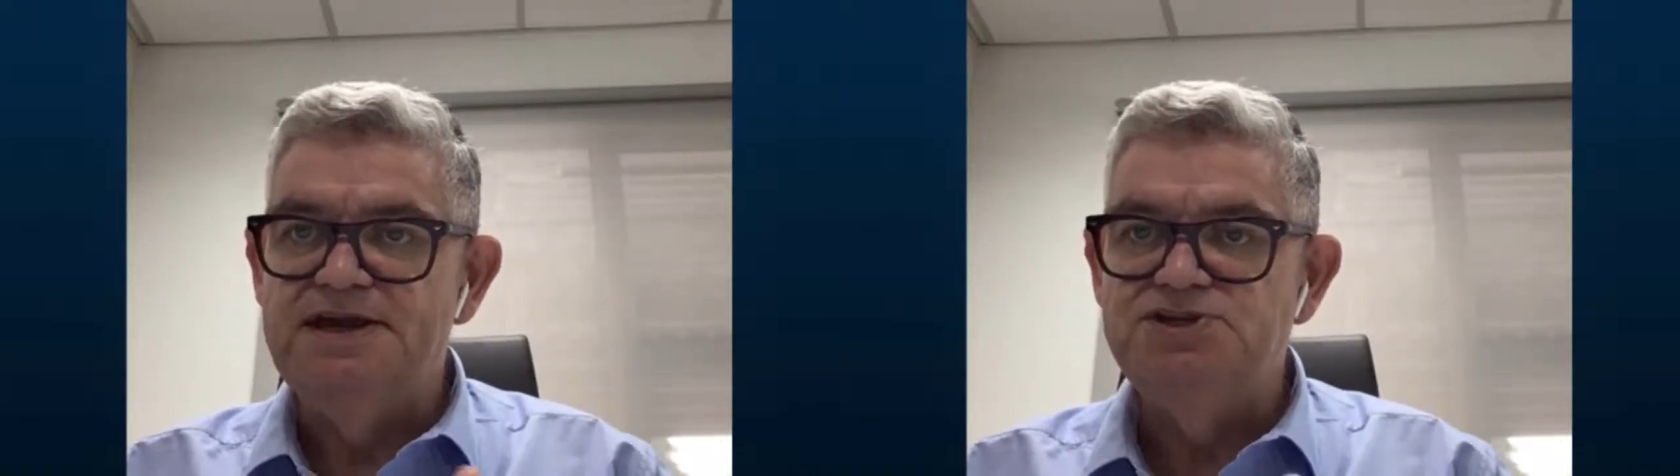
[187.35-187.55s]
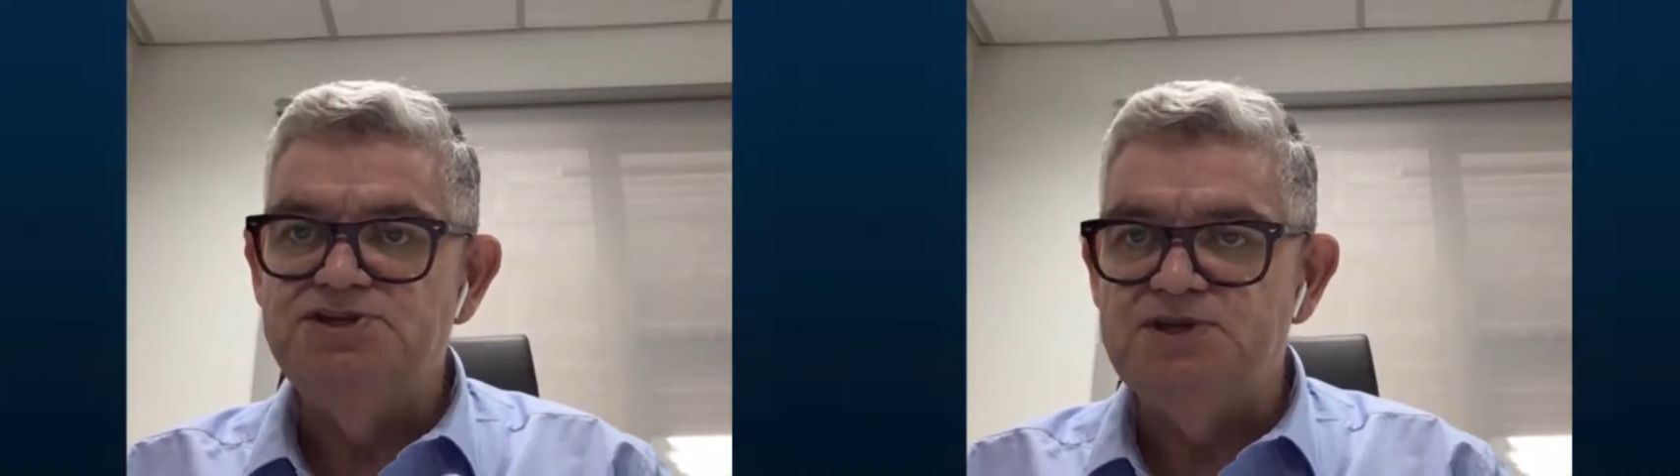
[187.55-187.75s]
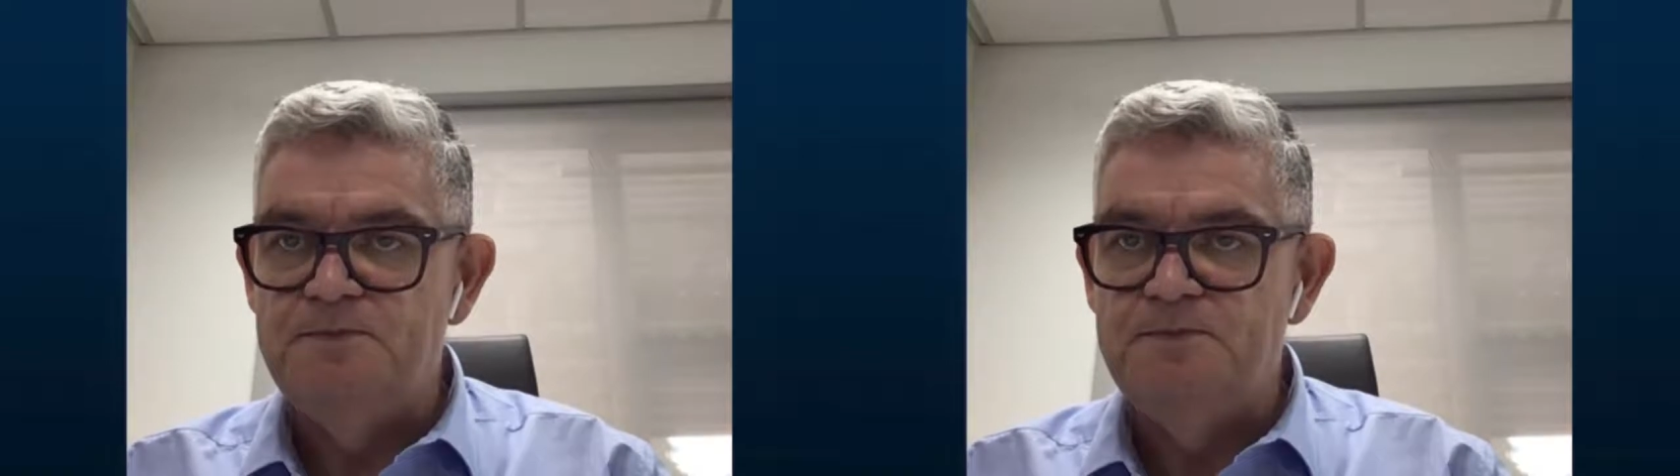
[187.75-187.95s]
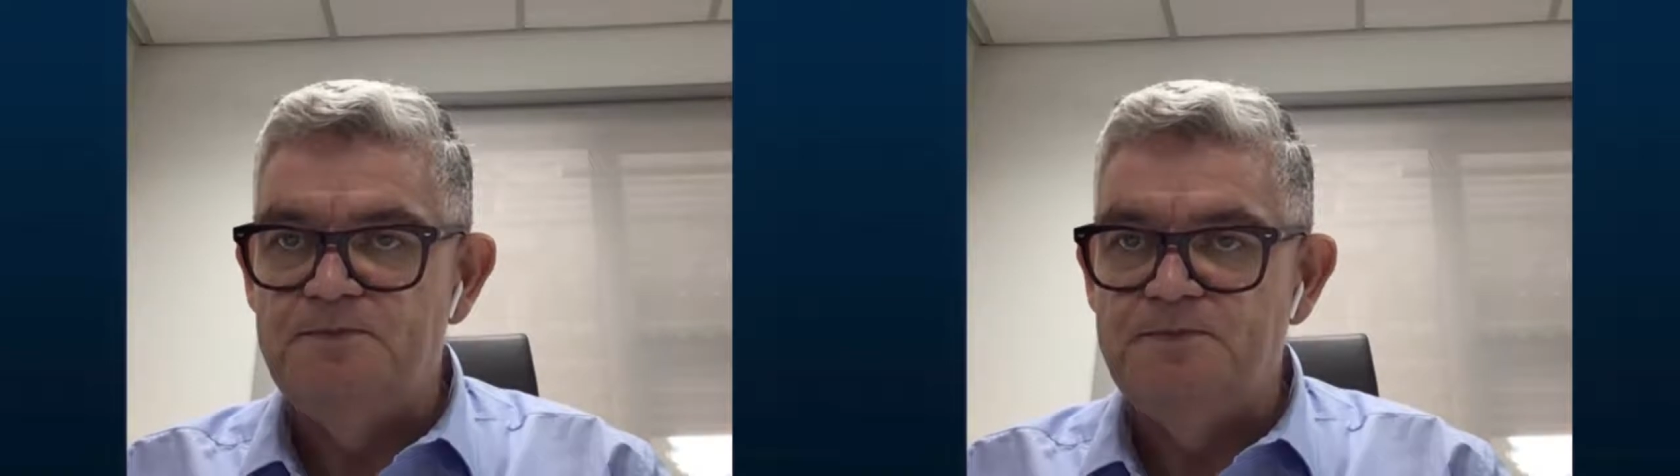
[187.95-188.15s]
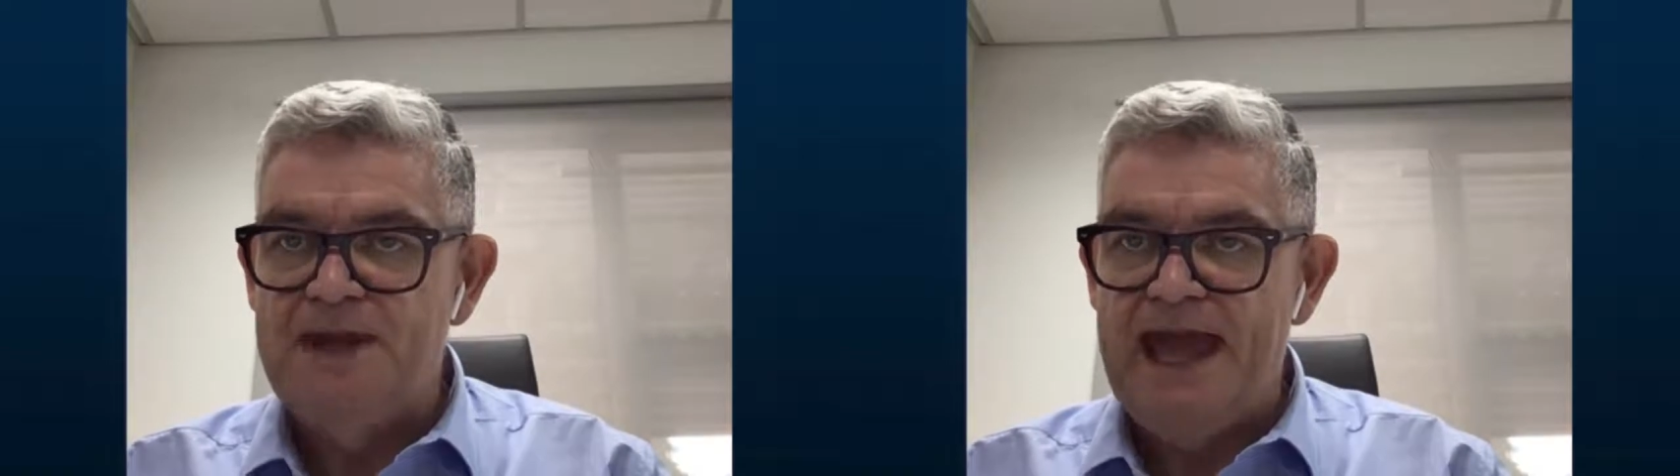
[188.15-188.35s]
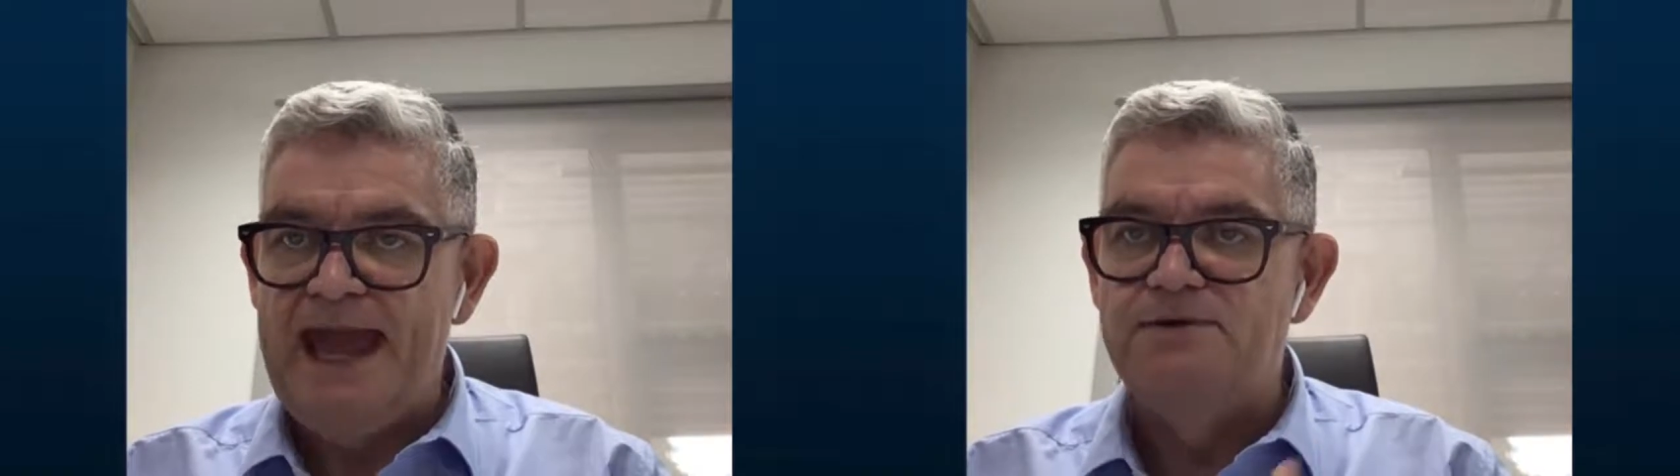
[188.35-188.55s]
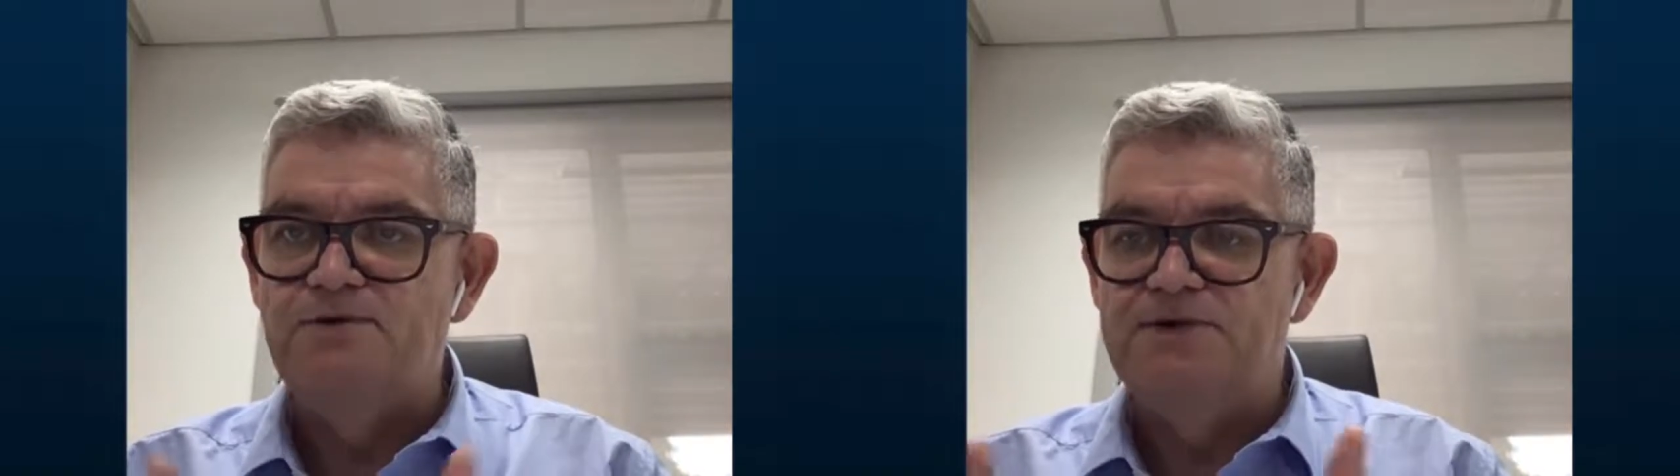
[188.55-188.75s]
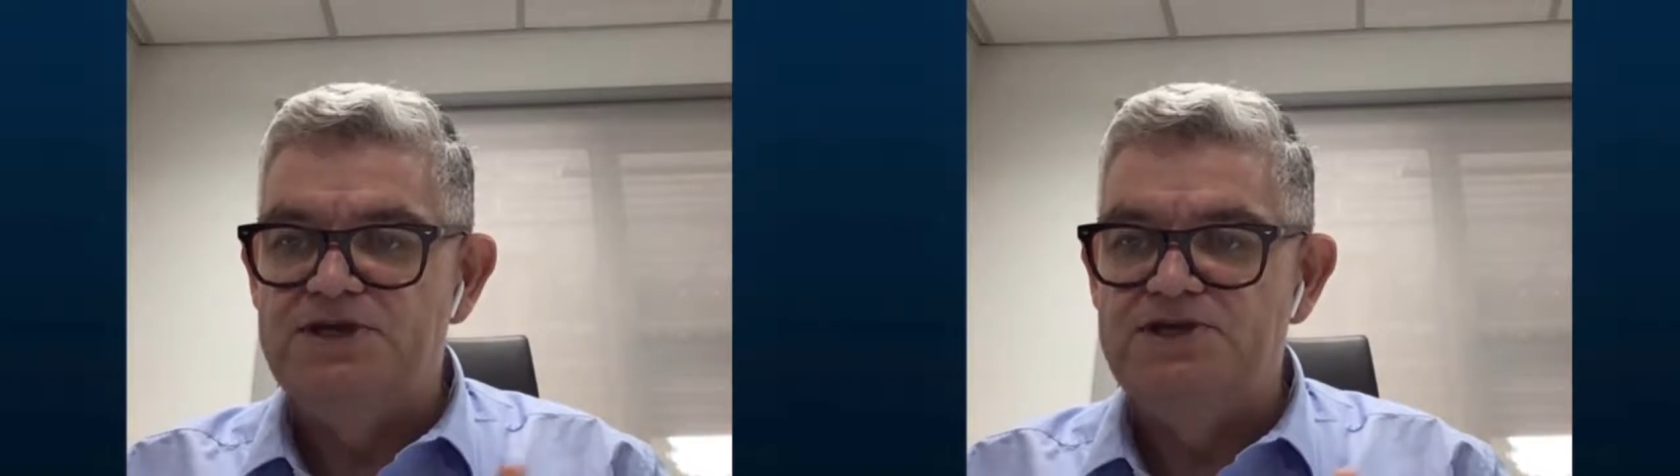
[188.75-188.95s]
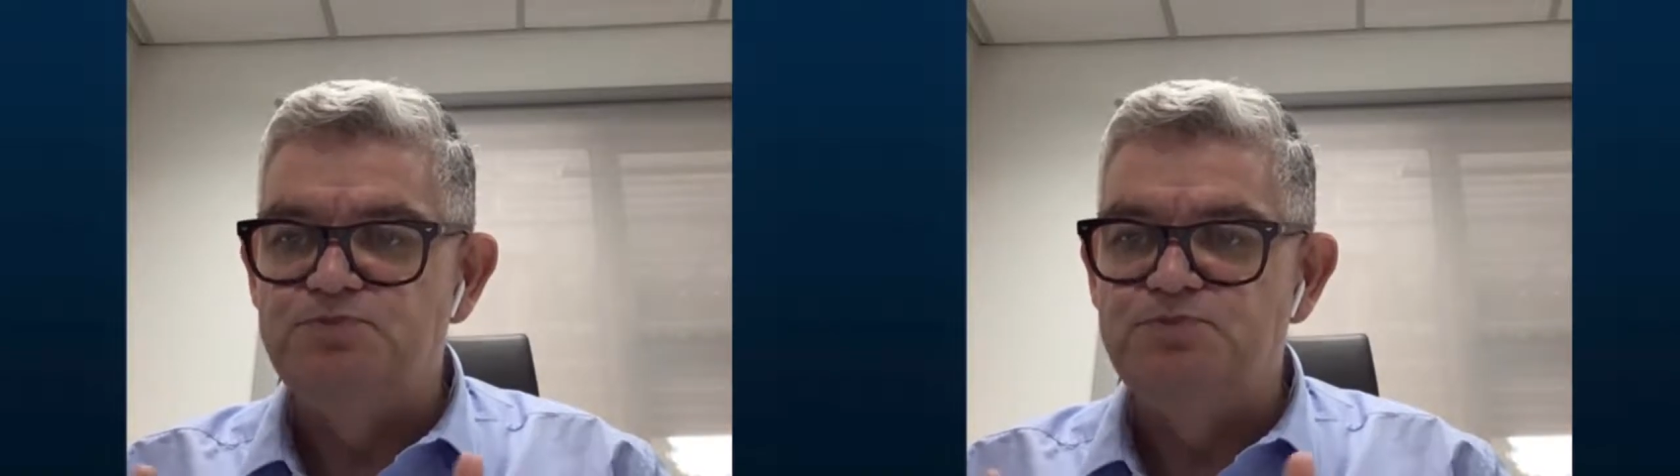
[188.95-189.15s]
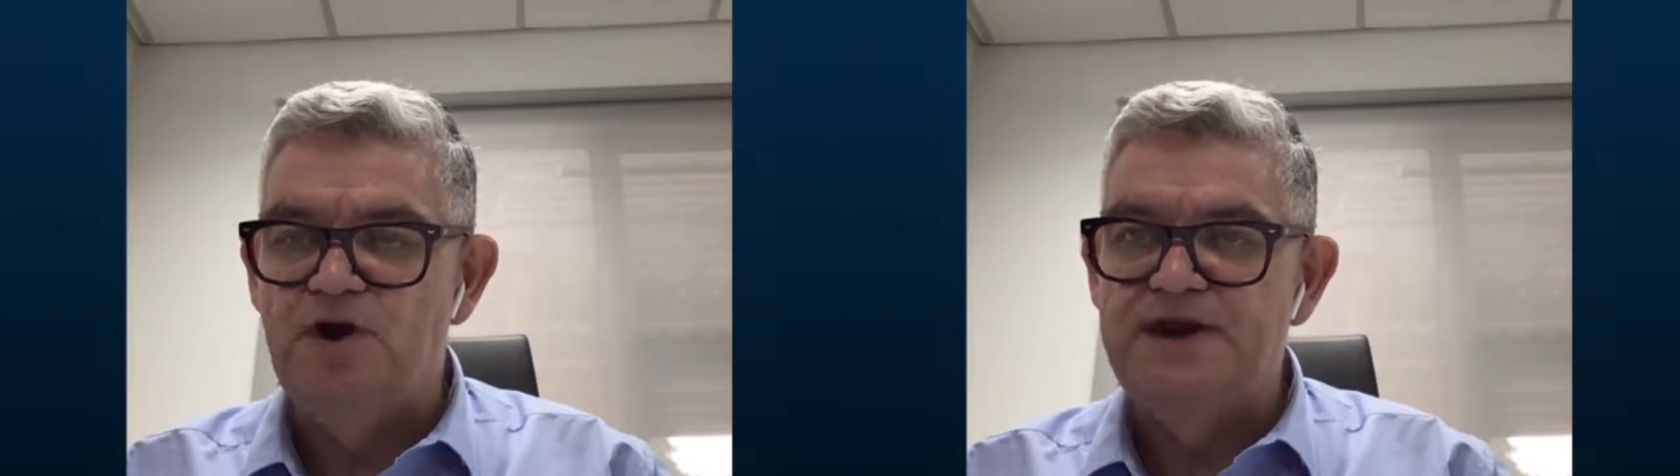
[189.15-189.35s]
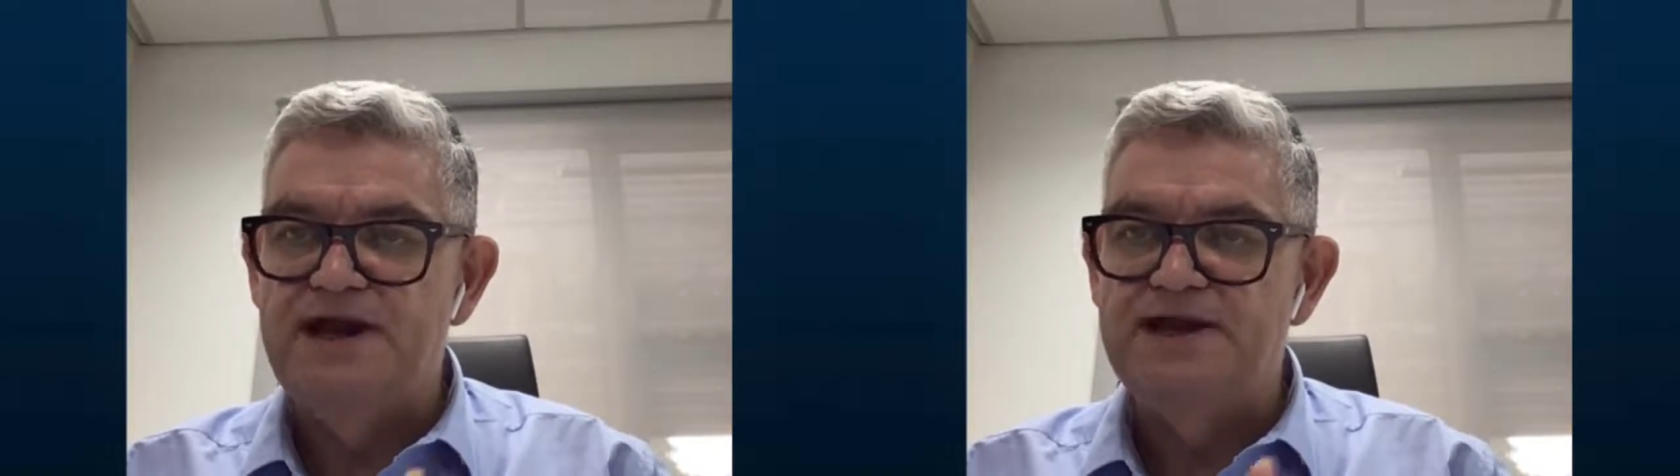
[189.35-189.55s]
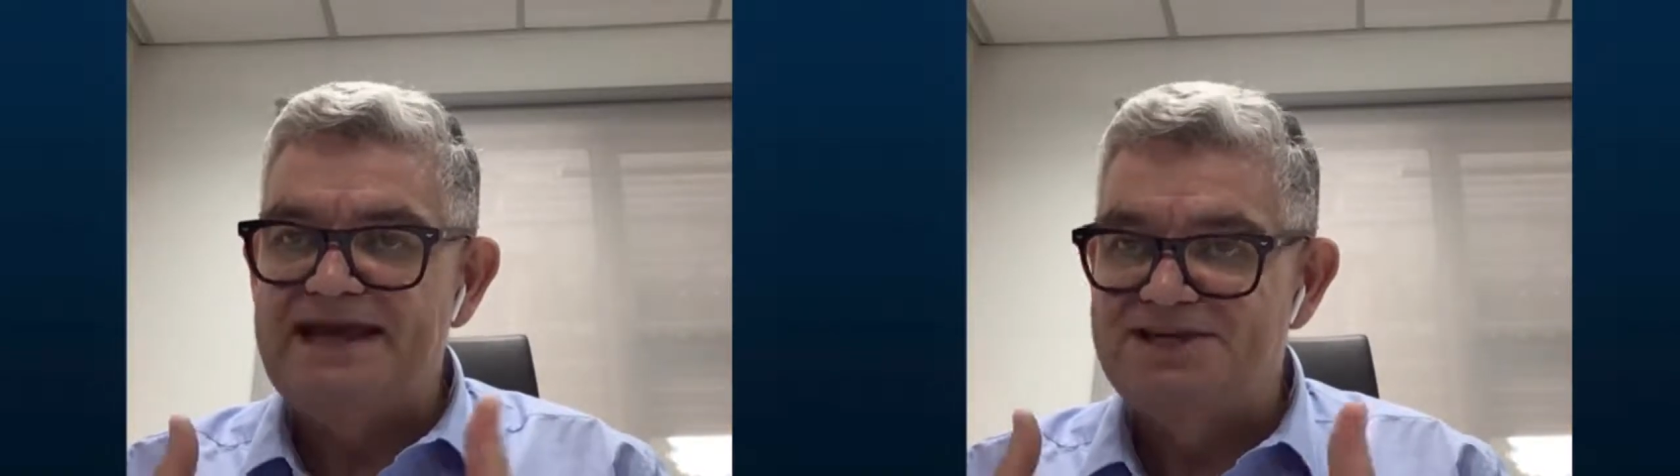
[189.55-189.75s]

Each can or each product